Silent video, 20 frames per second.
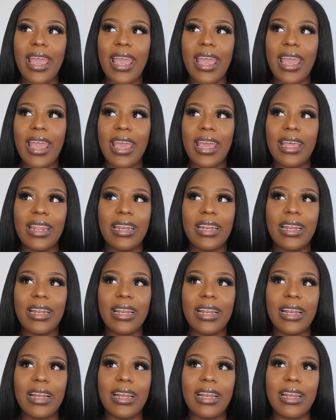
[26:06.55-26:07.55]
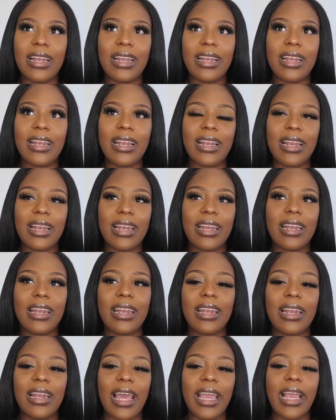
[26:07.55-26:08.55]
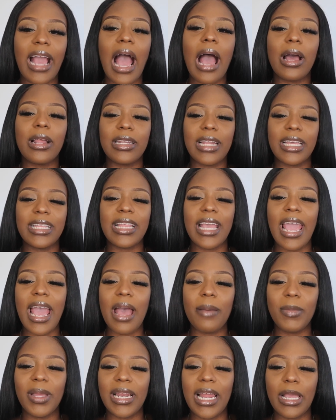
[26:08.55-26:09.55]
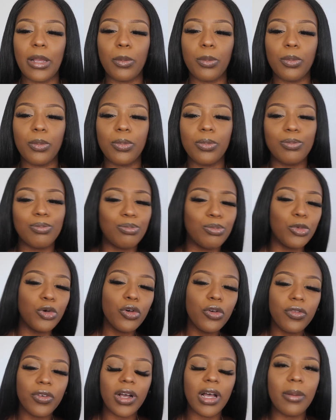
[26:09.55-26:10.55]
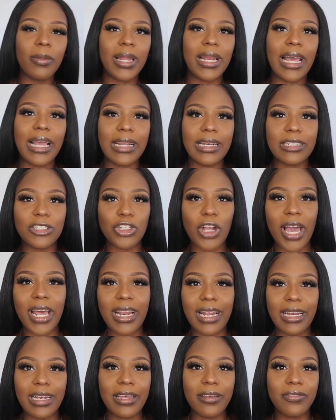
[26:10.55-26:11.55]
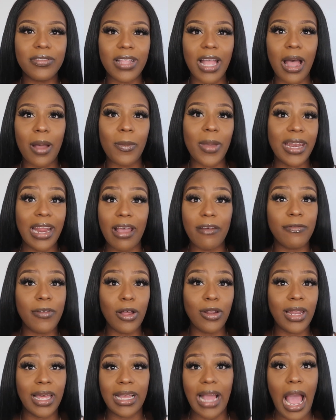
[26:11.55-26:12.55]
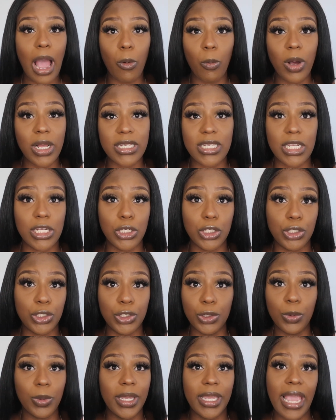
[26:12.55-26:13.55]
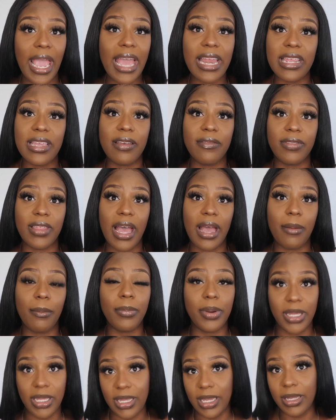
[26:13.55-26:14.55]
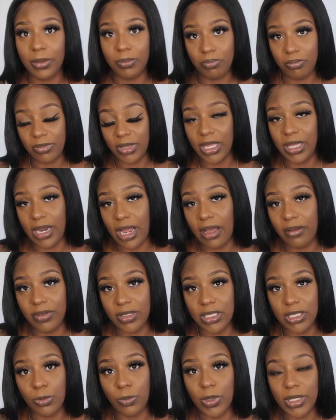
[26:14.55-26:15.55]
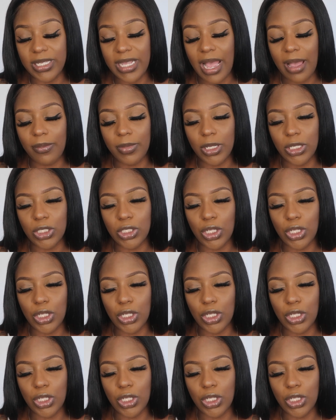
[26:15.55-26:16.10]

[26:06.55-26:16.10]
And like I, like they had me like move them and like try to lift up and I felt like I wasn't doing any of that, but it obviously was happening.